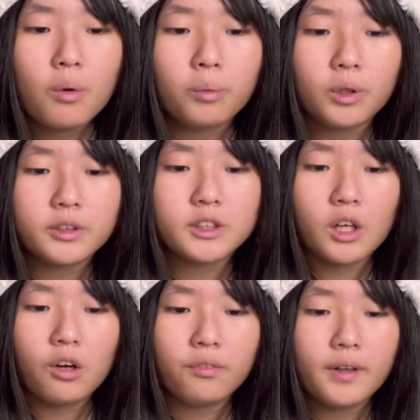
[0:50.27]
will
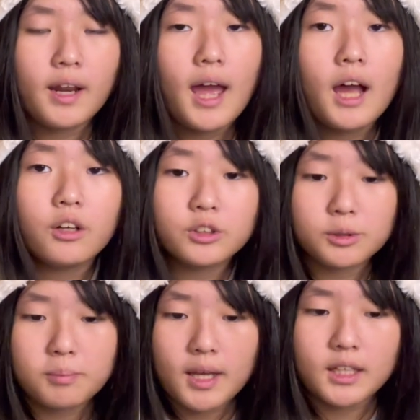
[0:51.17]
dissolve and how
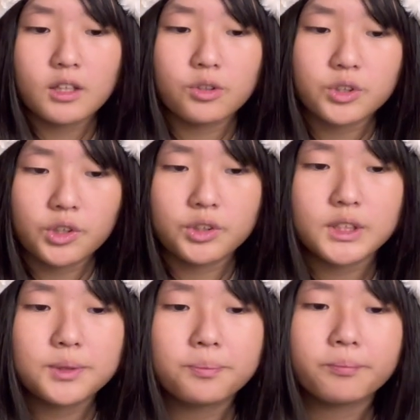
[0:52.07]
to make those salts.